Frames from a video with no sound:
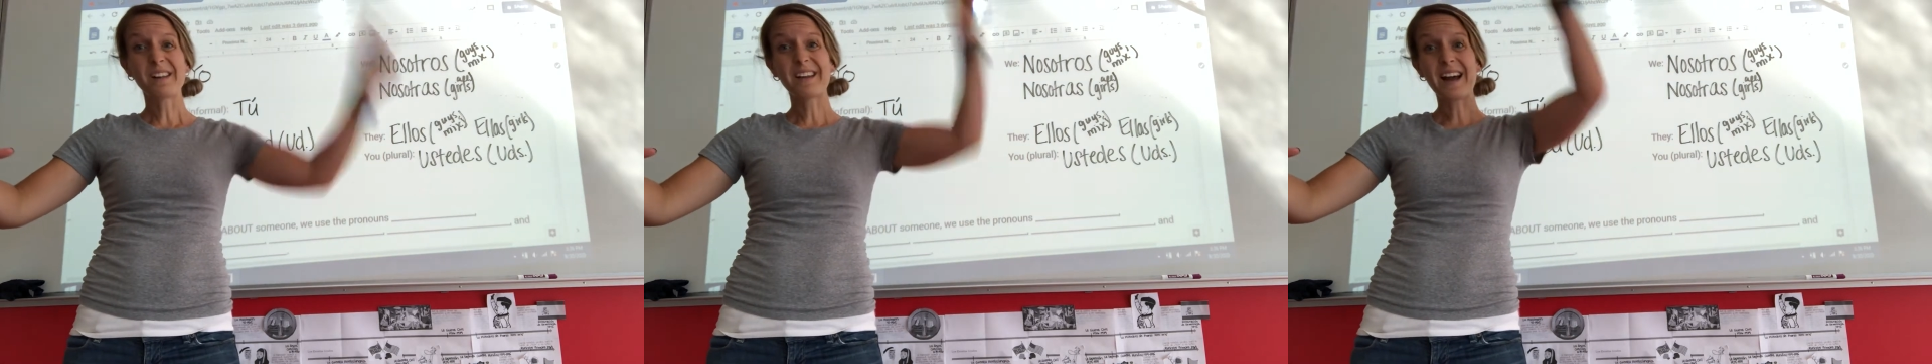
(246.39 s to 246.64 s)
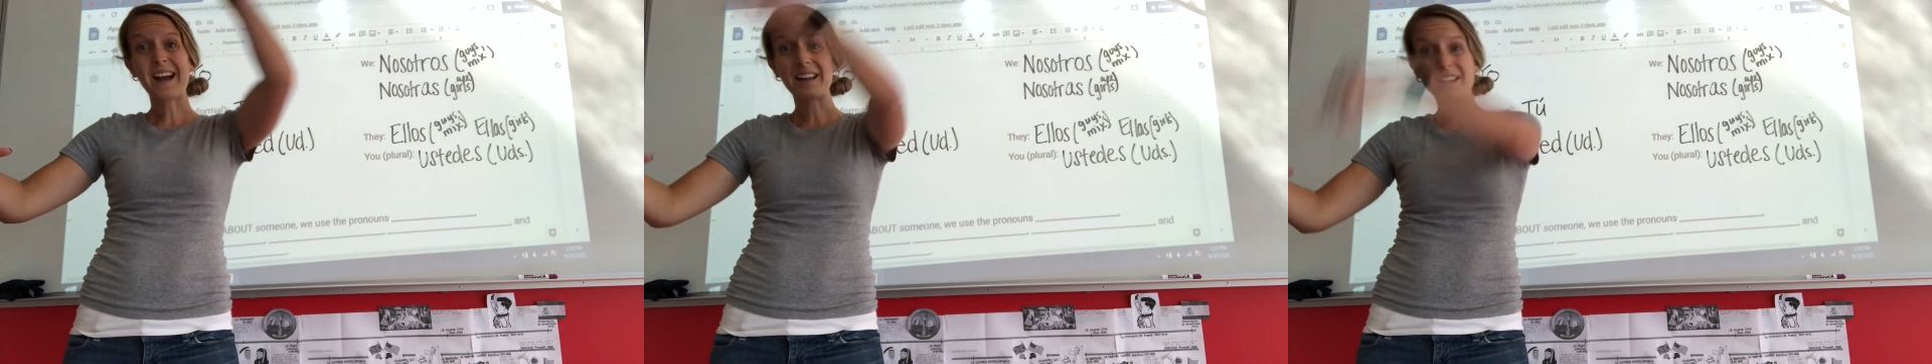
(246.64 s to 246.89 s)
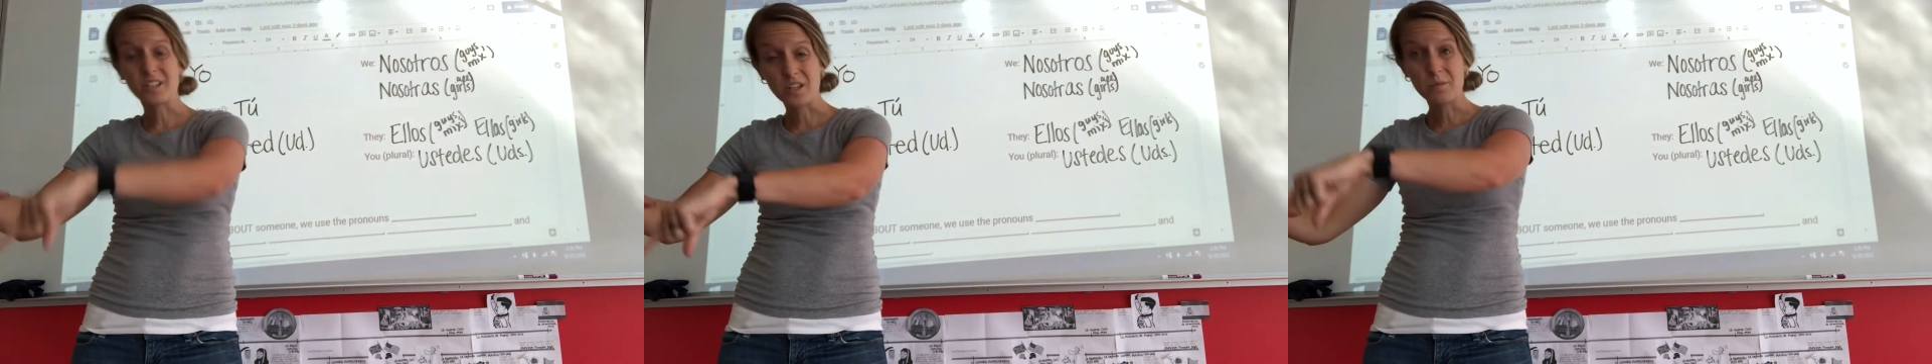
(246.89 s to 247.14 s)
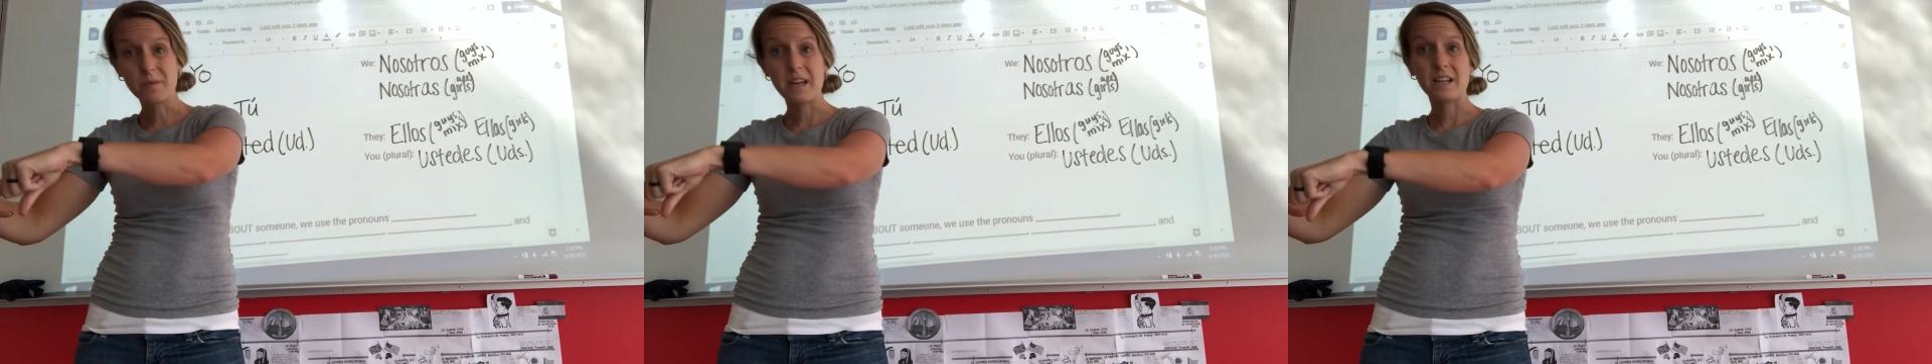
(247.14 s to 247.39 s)
guy into the
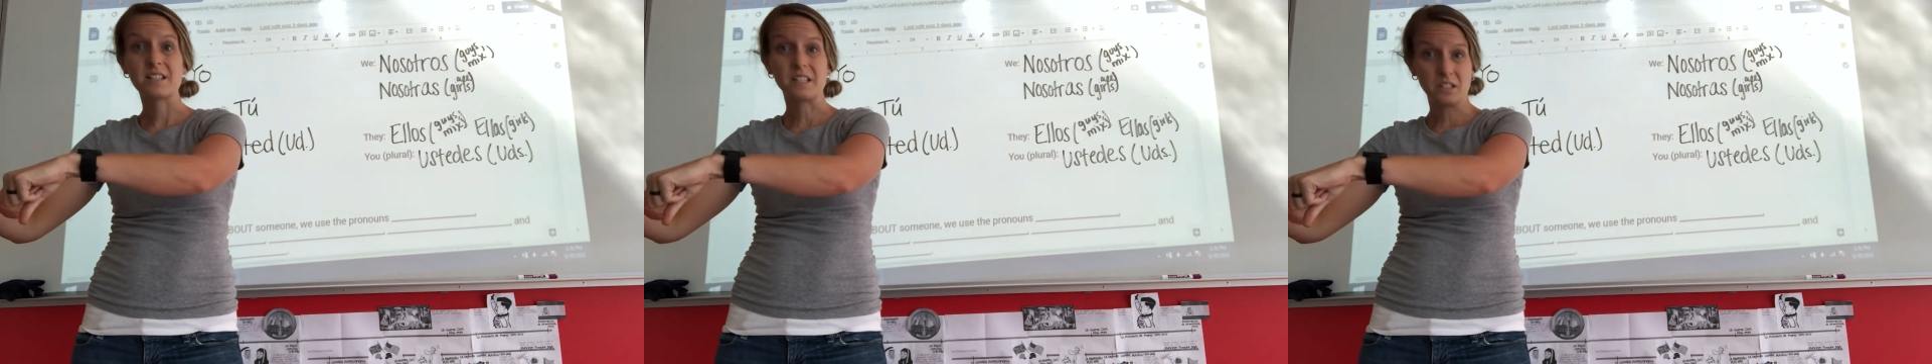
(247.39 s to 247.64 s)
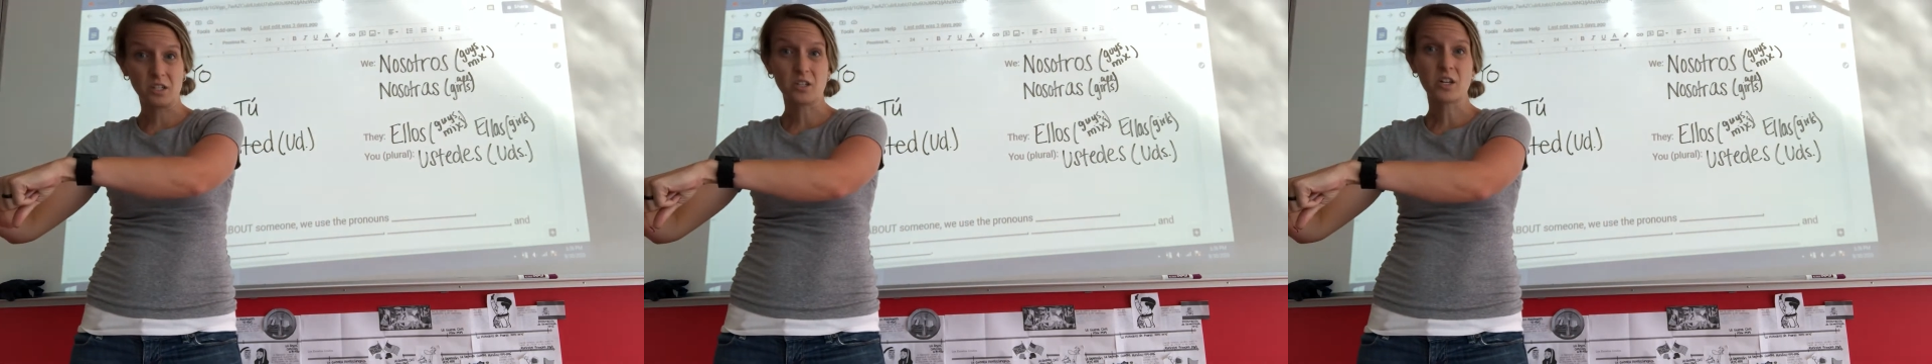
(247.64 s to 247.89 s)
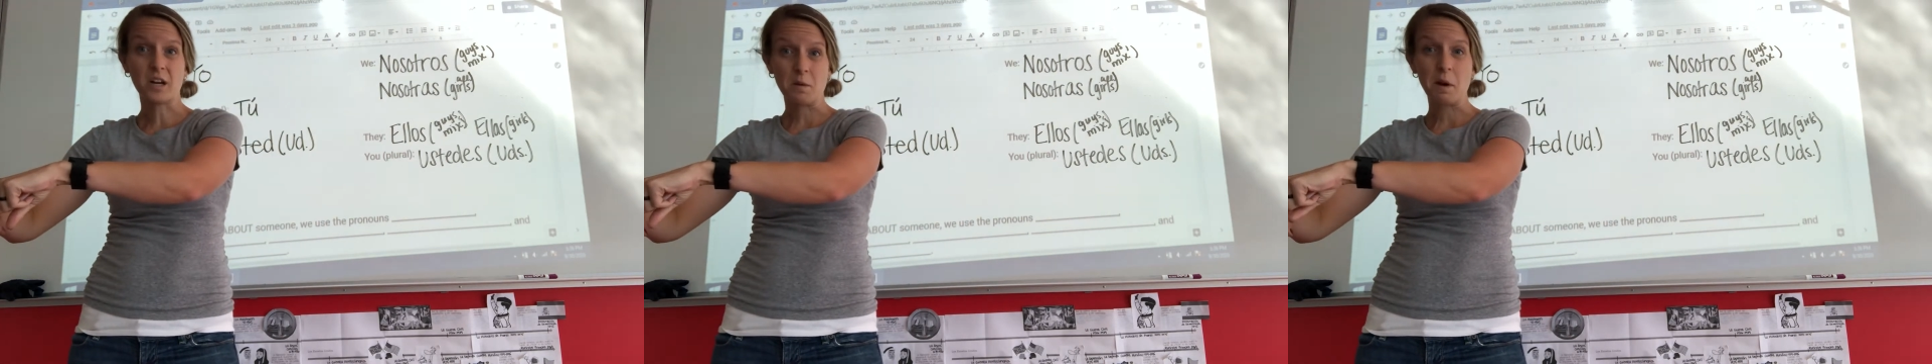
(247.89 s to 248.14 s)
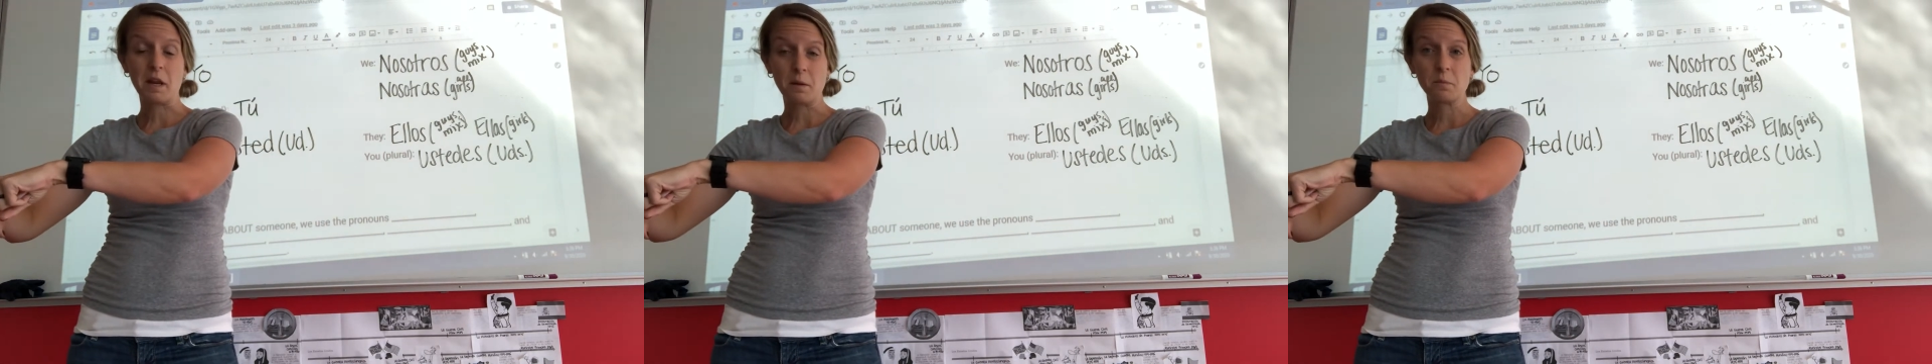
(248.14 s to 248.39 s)
mix and start talking
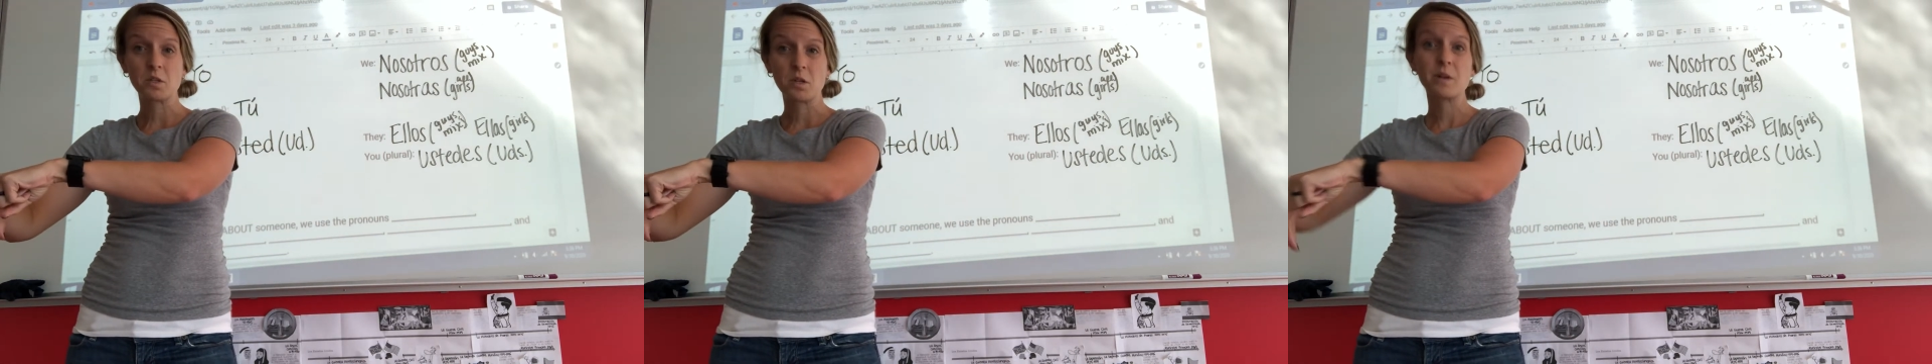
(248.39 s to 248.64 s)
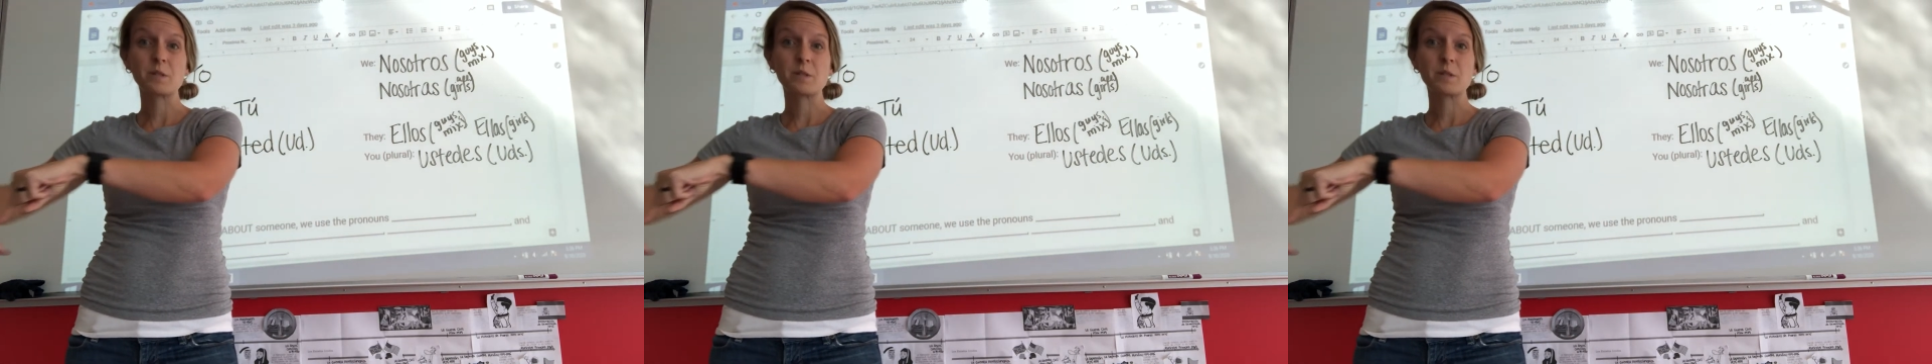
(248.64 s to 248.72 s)
about him too